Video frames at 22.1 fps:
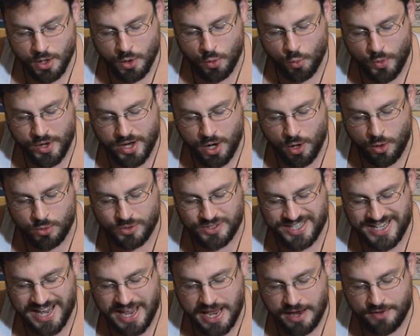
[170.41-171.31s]
We
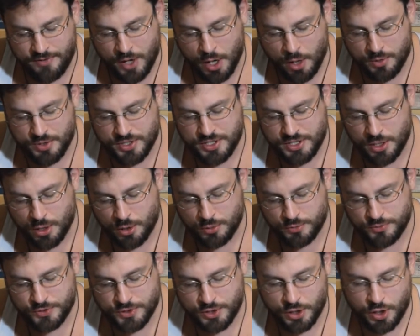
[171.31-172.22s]
only have
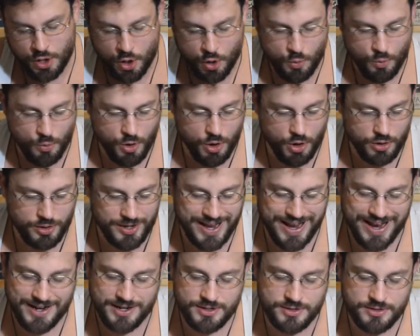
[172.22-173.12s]
ourselves to go on,
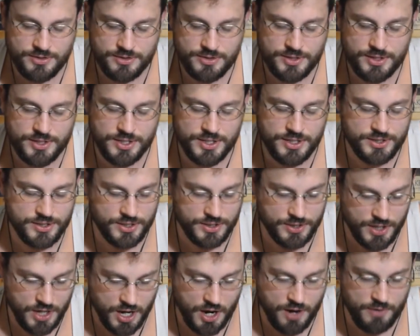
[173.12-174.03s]
and it's
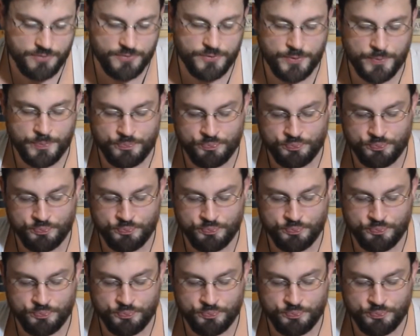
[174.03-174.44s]
enough.